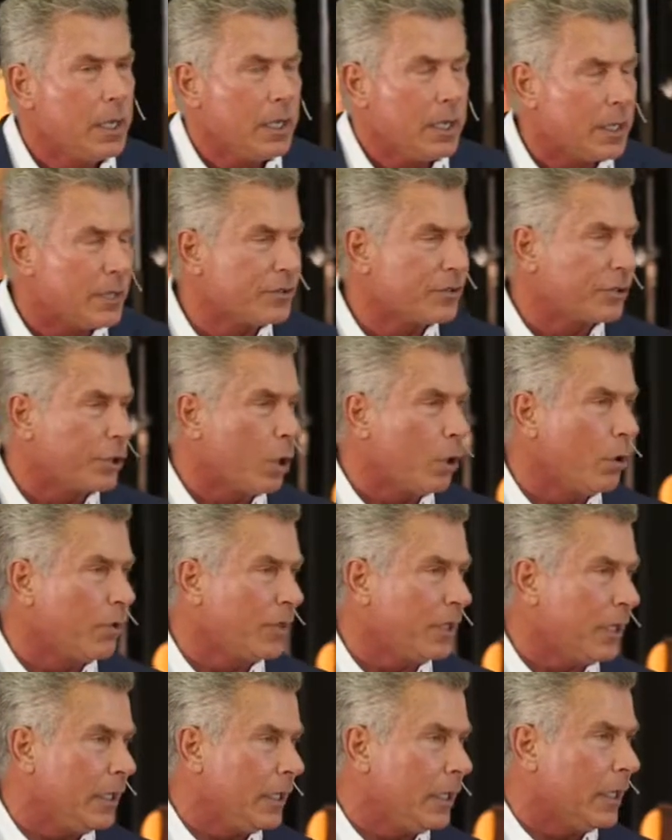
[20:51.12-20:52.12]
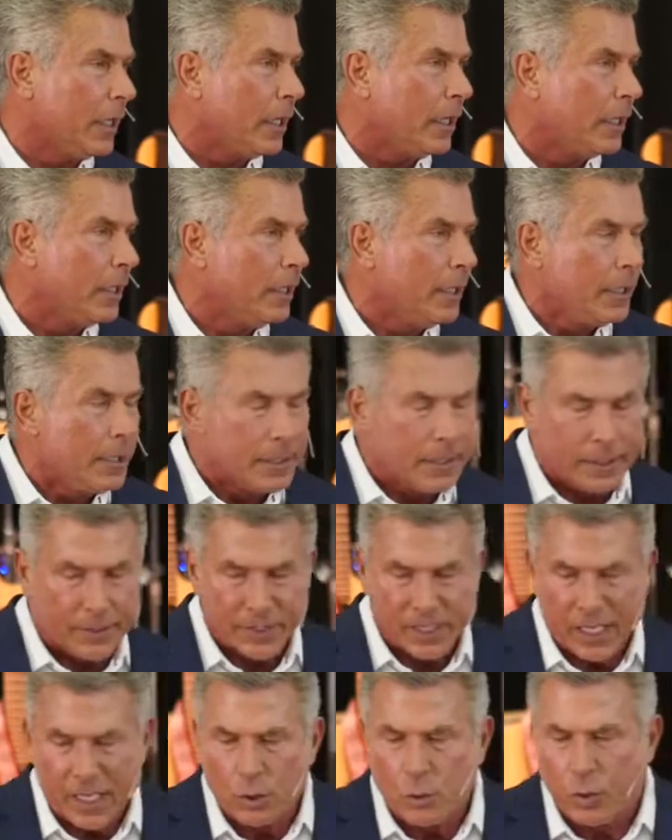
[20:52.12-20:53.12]
And so the, uh, uh,
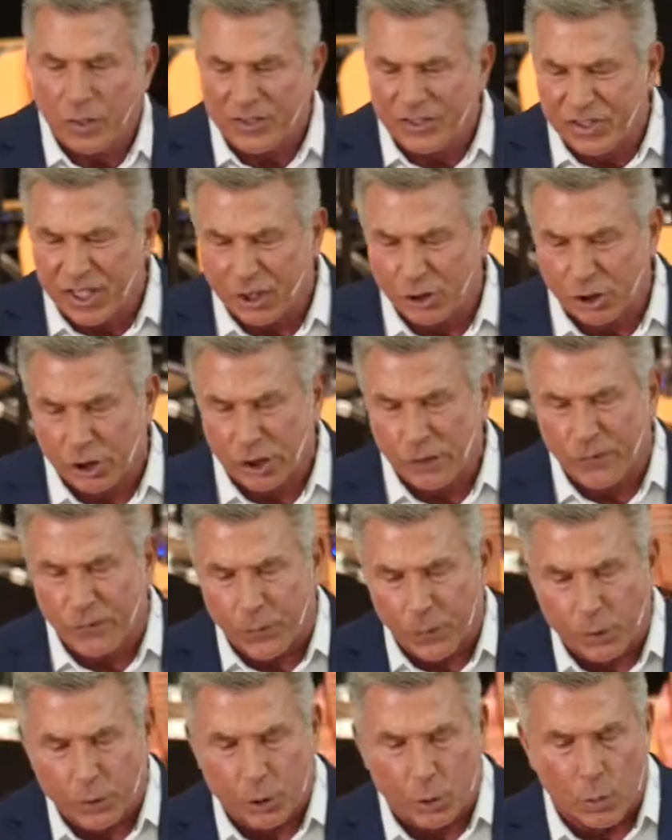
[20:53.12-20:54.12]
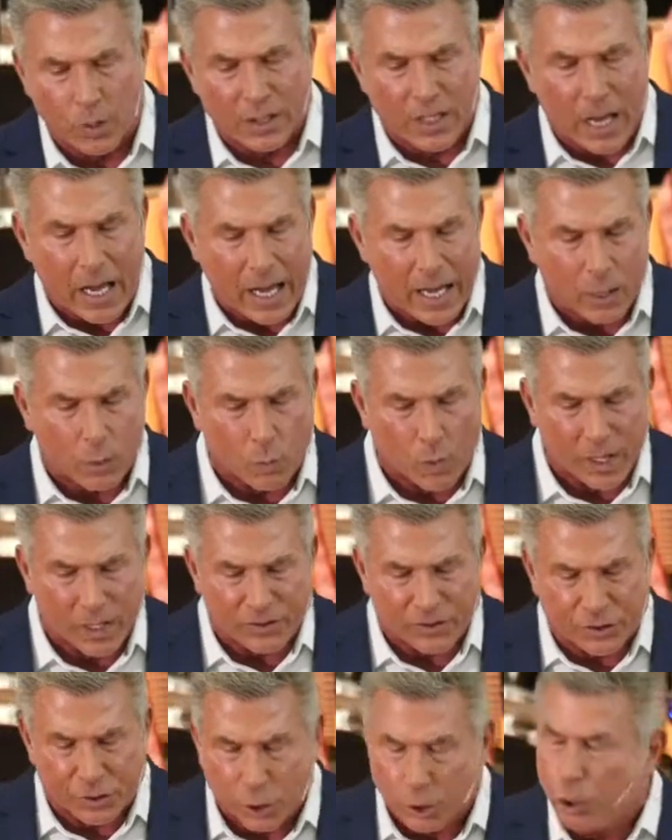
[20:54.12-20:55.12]
the inquisition for you and I
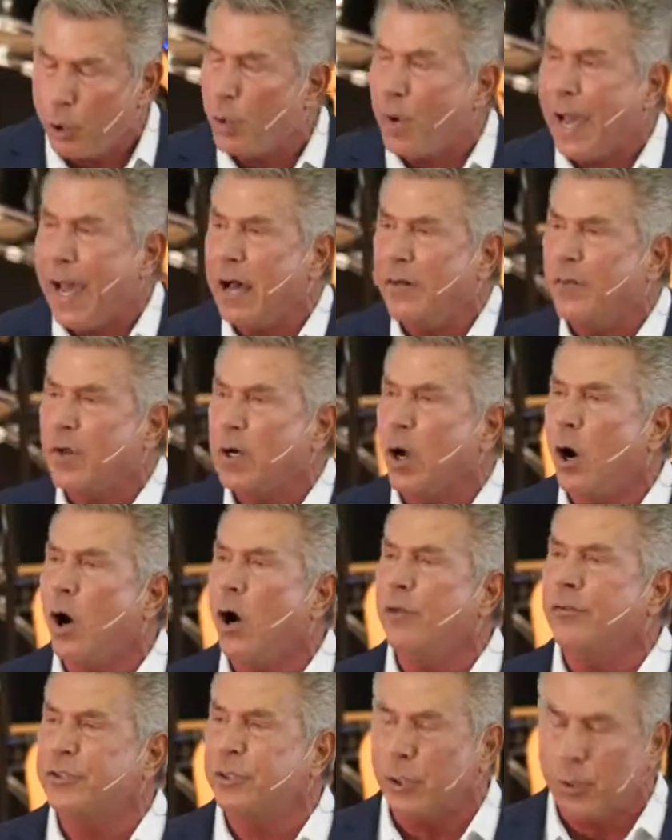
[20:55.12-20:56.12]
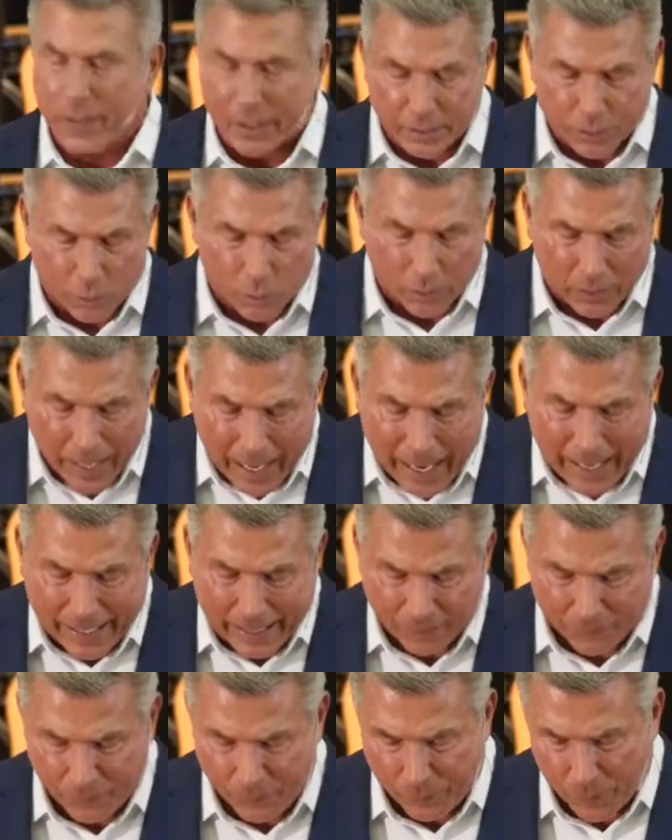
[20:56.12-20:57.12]
was do you have an altar in your
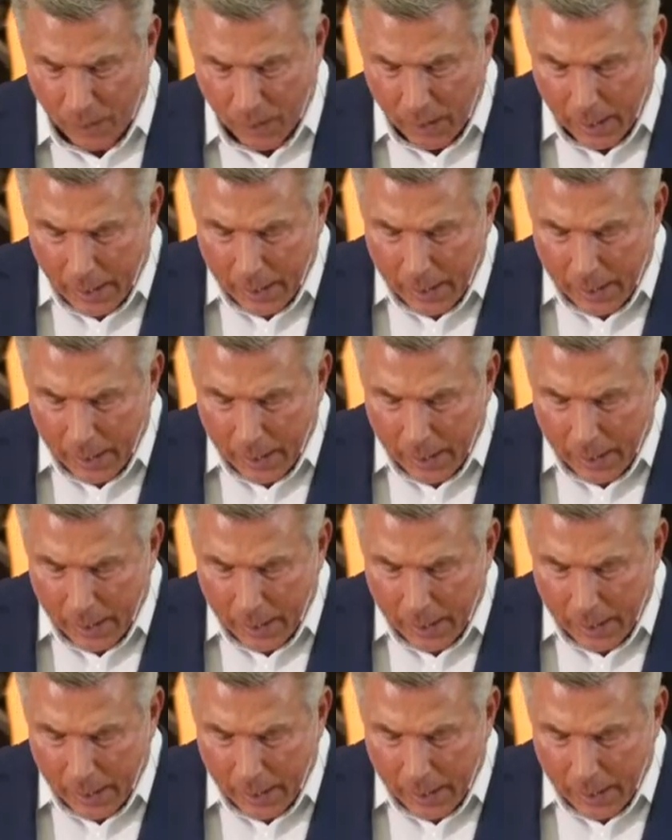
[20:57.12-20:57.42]
life?